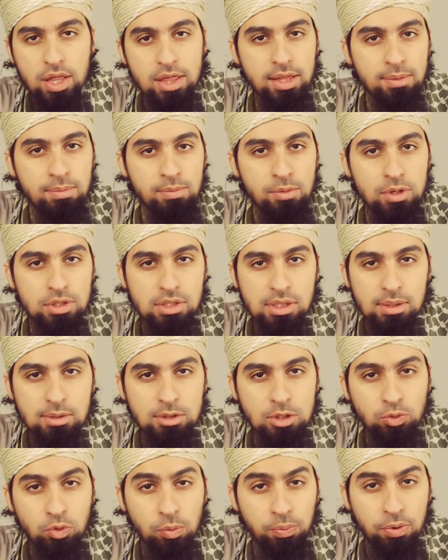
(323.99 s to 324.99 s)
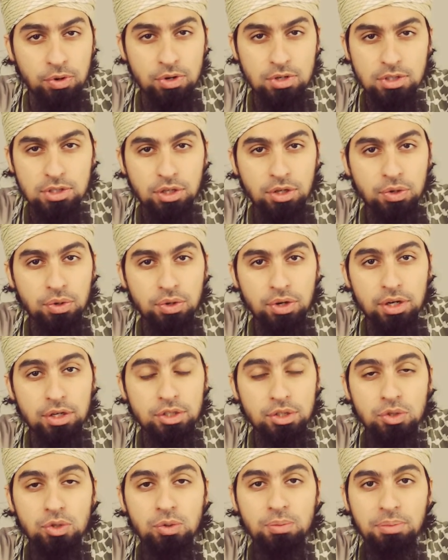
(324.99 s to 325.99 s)
Muslims were persecuted
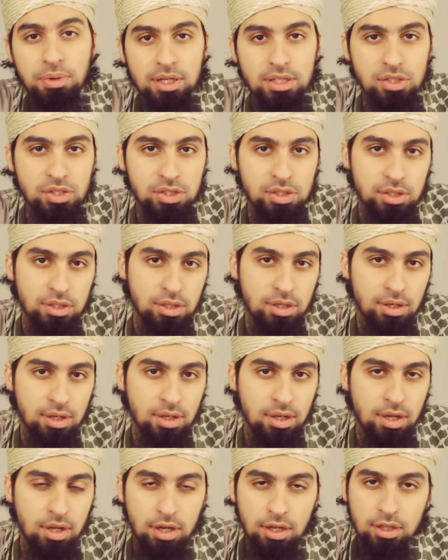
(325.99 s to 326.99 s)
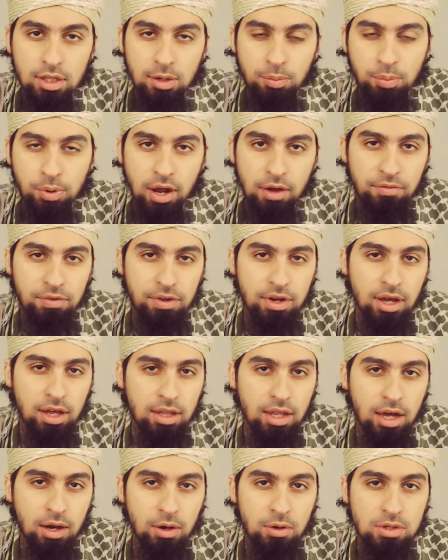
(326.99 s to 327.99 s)
too much, the Prophet
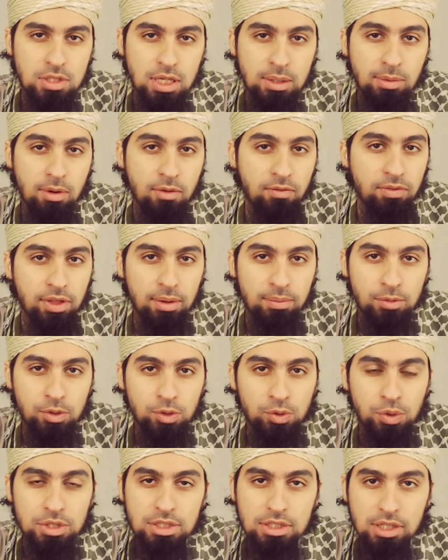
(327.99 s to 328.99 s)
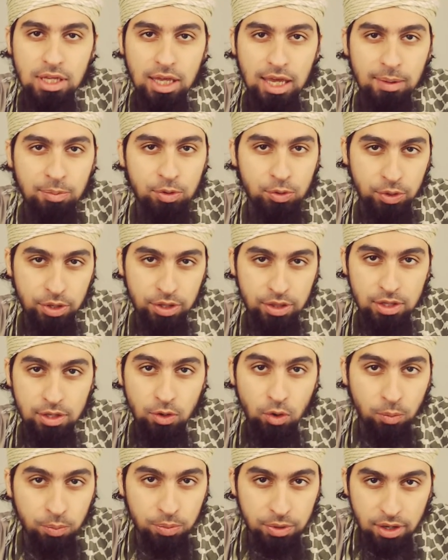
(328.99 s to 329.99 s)
allowed some of them to escape to
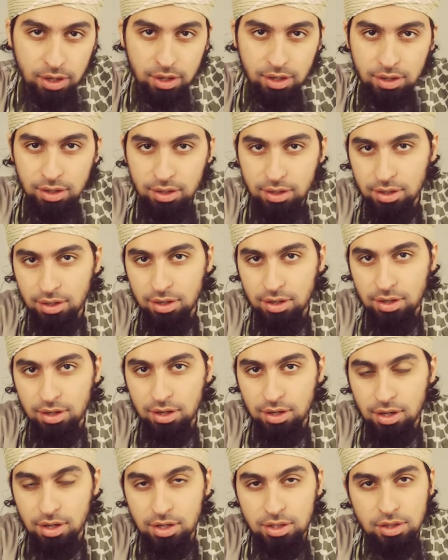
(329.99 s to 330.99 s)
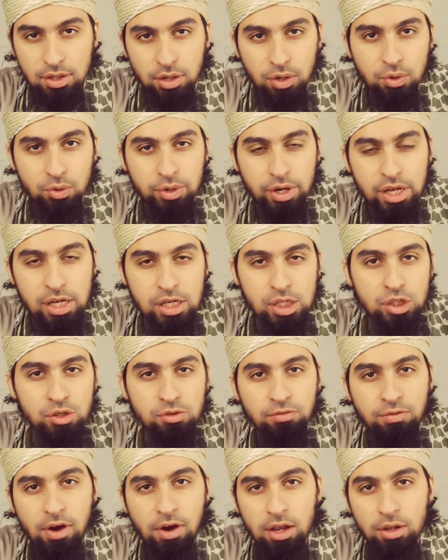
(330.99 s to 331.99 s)
Ethiopia. The Quraysh
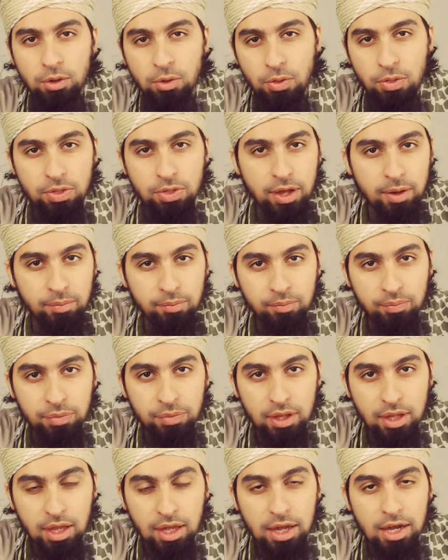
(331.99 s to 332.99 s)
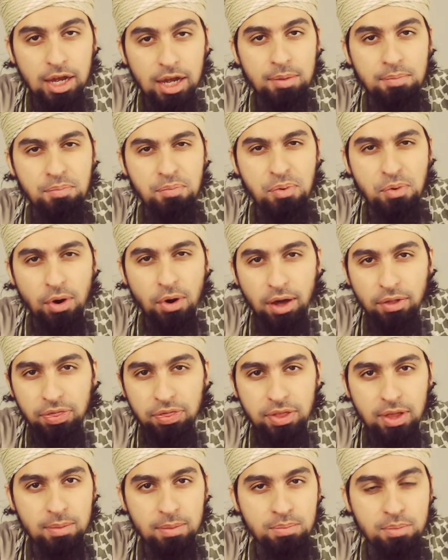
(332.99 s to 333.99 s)
followed them and brought
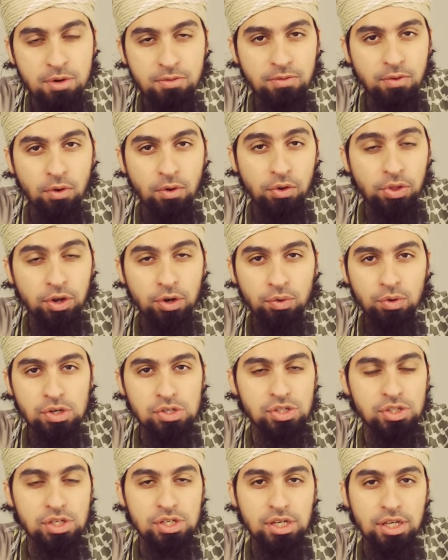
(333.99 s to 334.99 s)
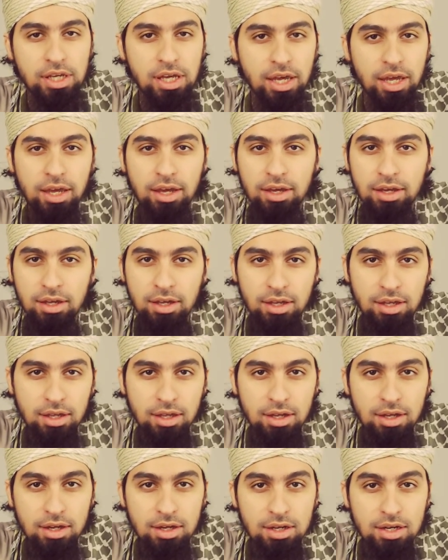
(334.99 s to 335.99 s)
them before the Christian king,
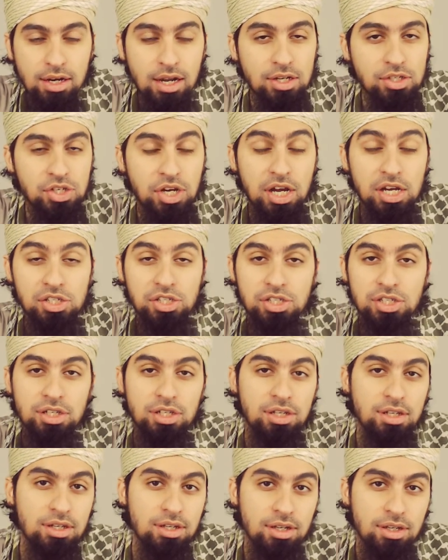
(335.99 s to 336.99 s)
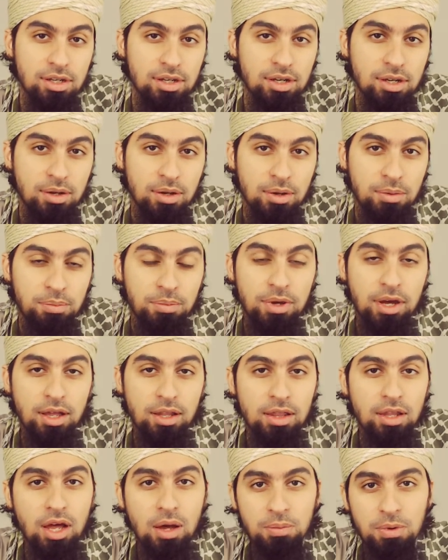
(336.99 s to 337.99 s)
Najashi. May
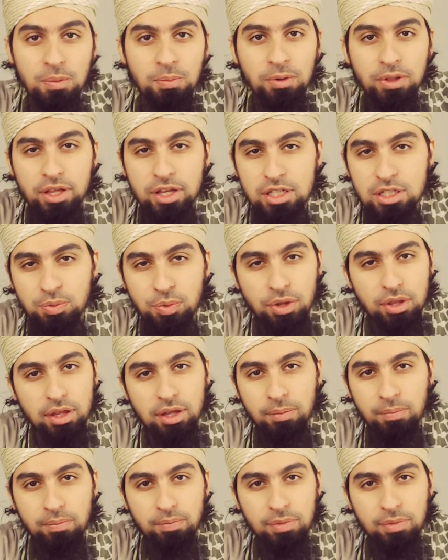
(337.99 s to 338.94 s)
Allah be pleased with him.